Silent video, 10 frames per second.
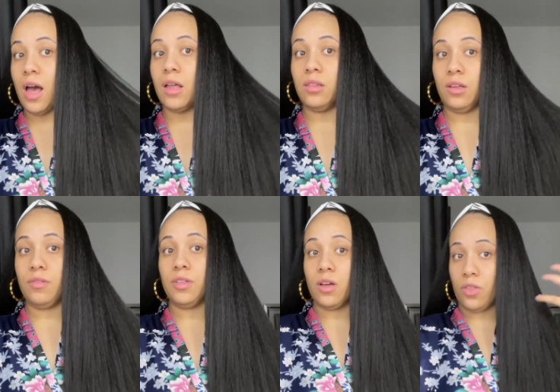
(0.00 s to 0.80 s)
i
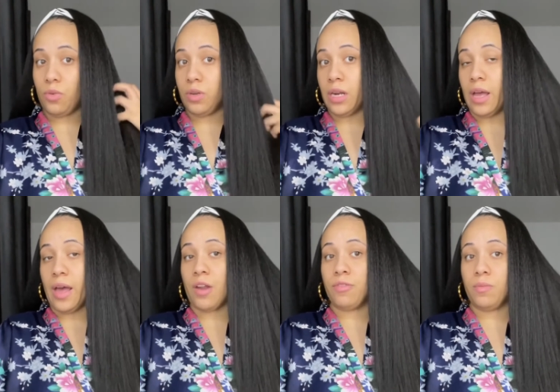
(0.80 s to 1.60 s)
love the other one that i
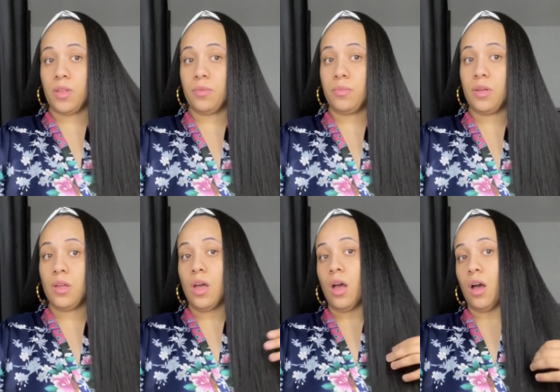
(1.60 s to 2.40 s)
had from them
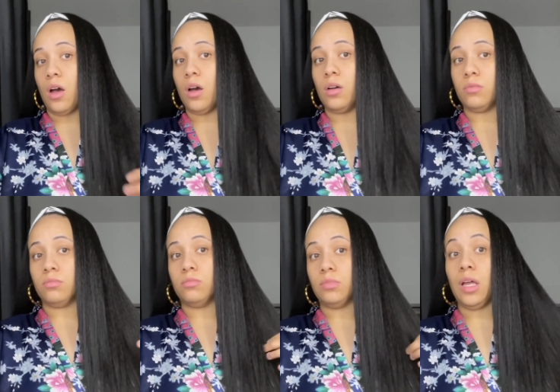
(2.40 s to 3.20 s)

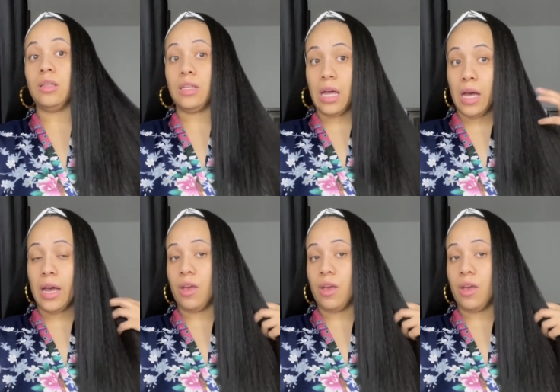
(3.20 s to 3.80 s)
um, a lot.